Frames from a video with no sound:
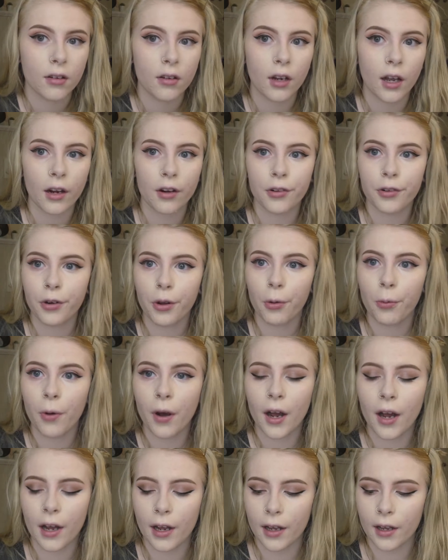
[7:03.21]
I don't know
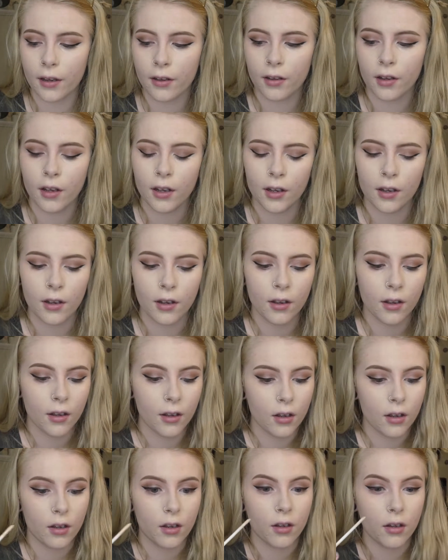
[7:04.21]
why.
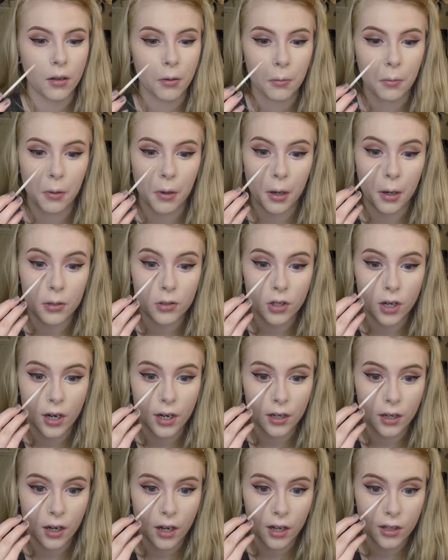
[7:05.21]
I try
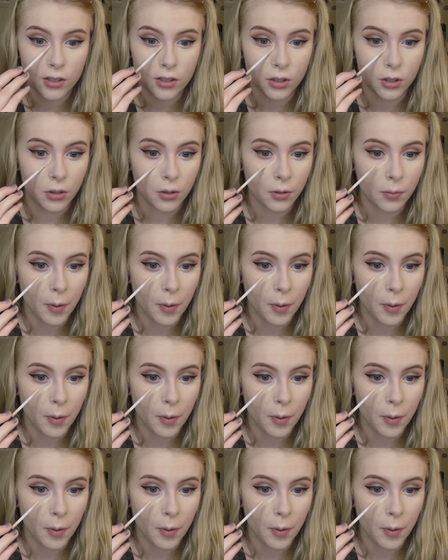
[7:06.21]
not to.